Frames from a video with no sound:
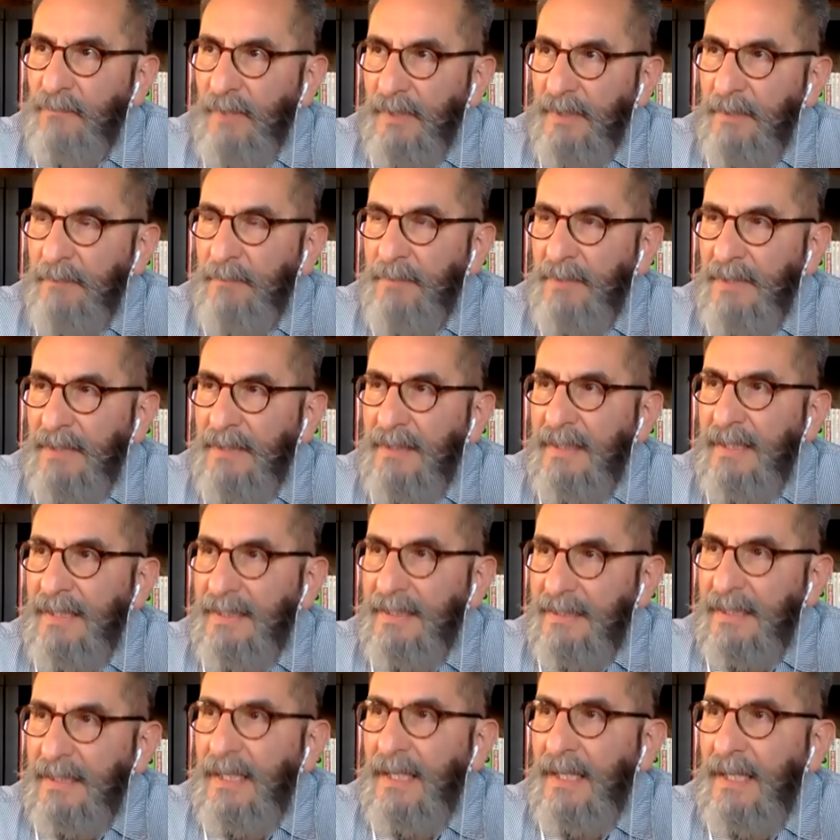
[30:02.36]
want to be
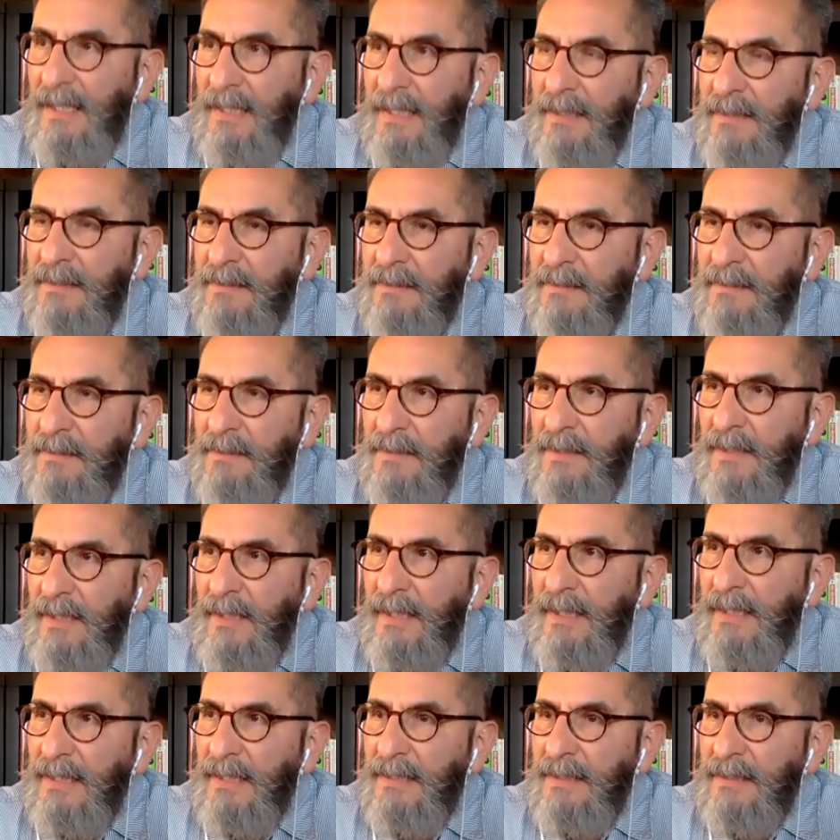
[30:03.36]
that guy.
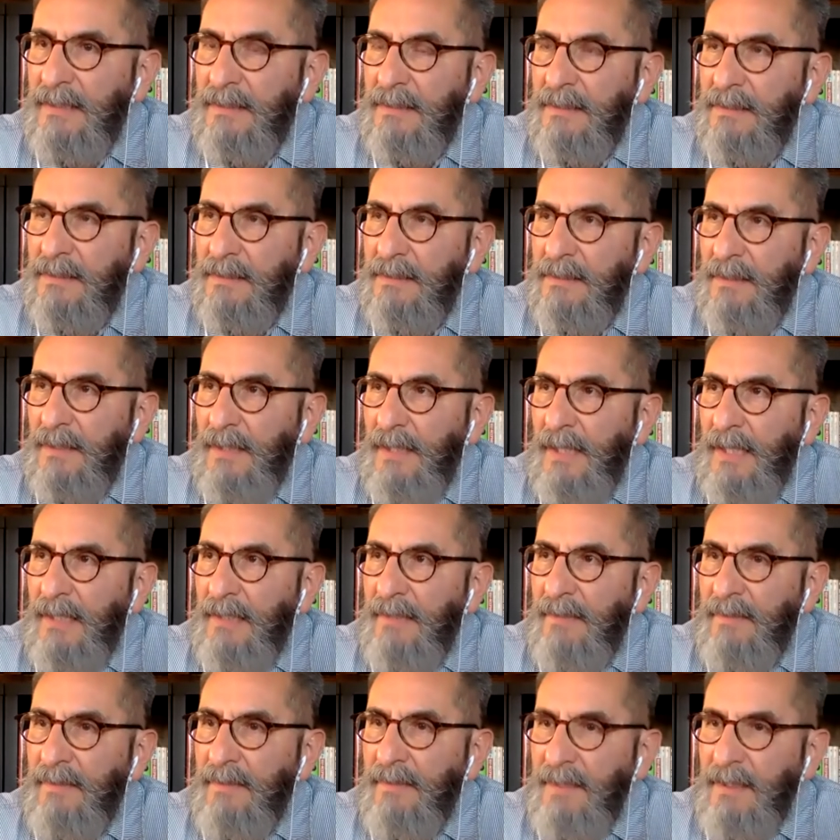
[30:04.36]
And I
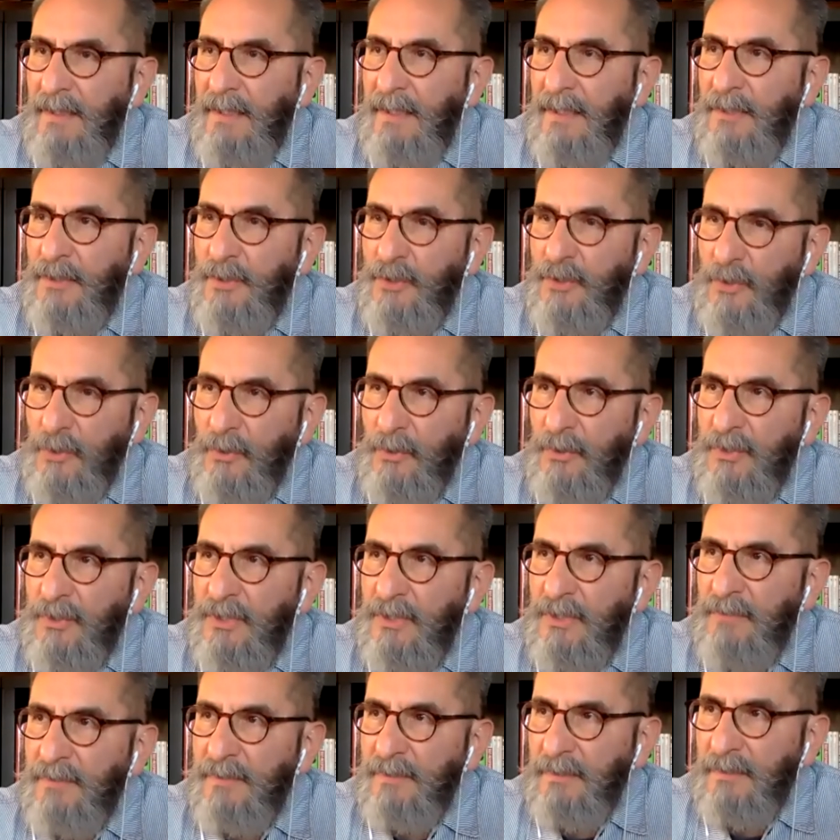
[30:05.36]
think at church
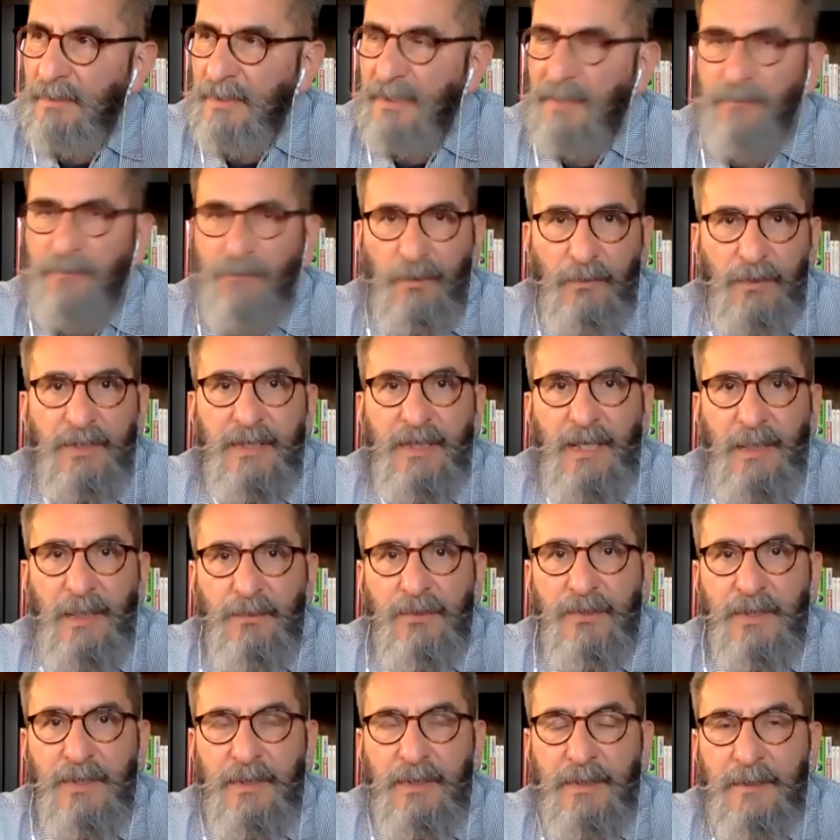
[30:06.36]
he was looking for
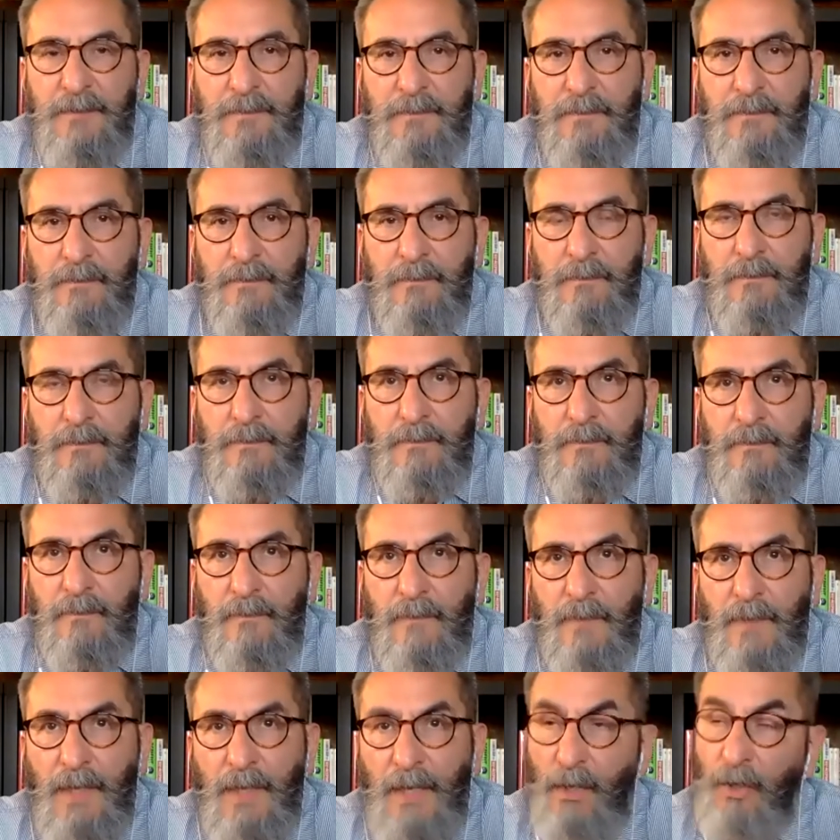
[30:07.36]
redemption.
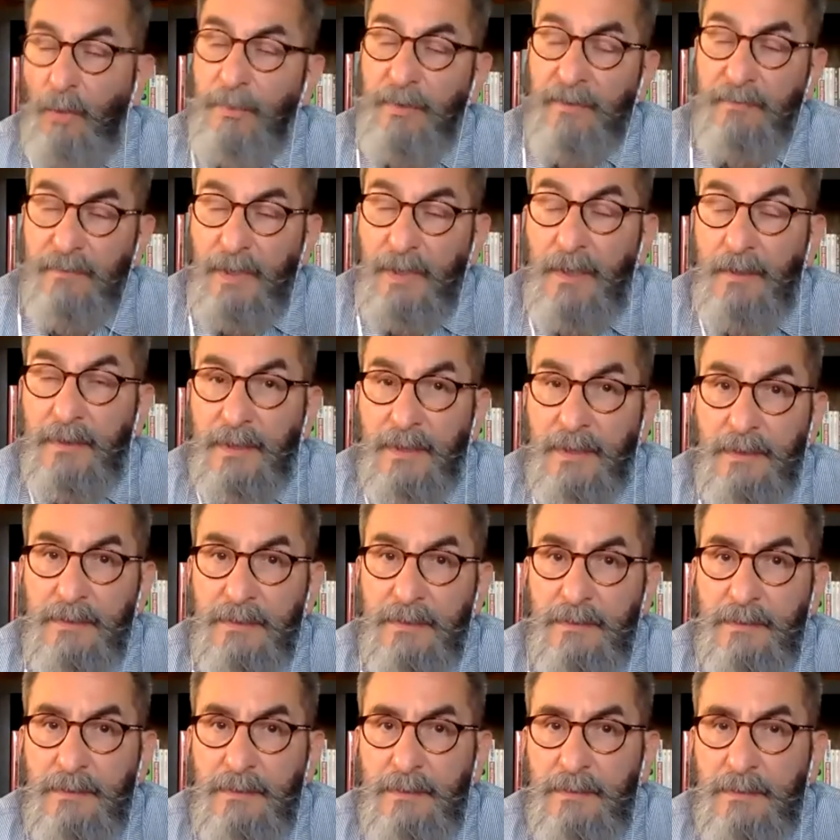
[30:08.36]
I hope he found it.
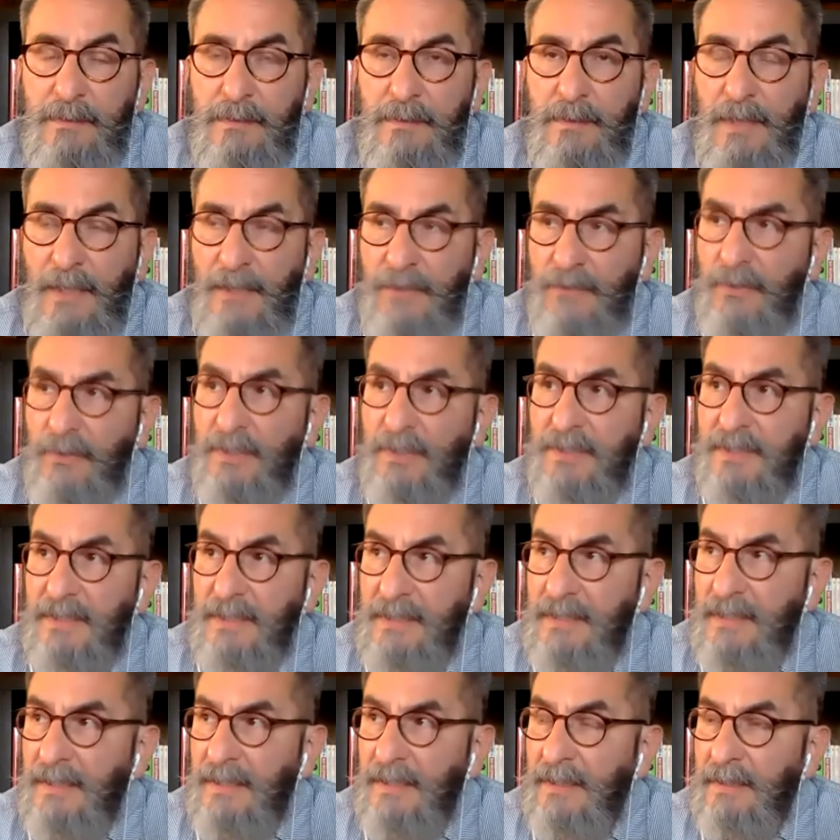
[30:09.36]
I trust he
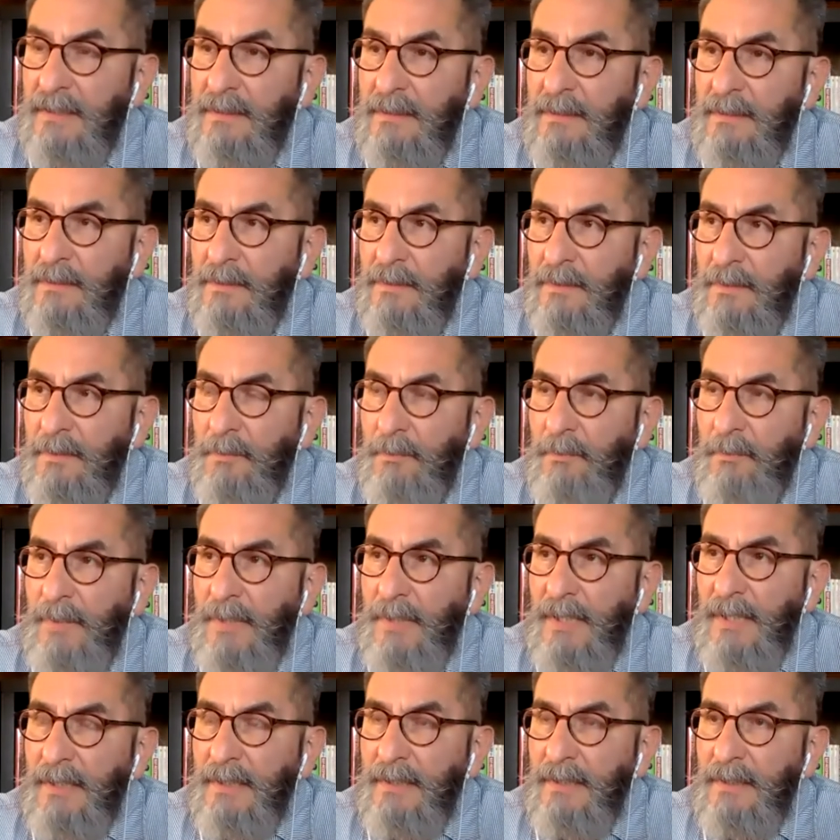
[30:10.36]
did,
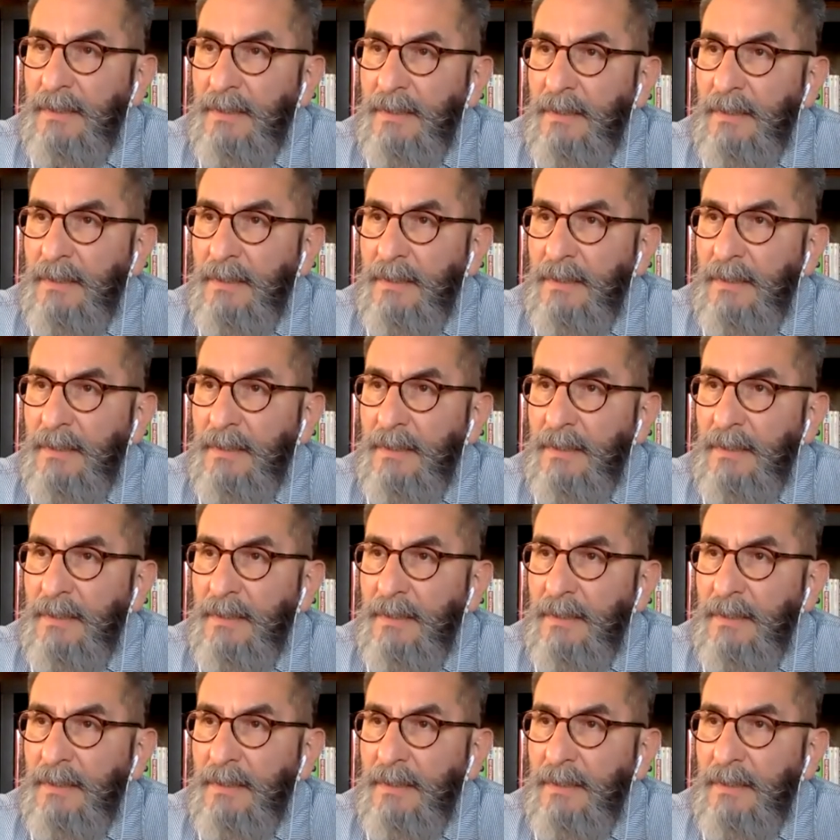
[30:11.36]
but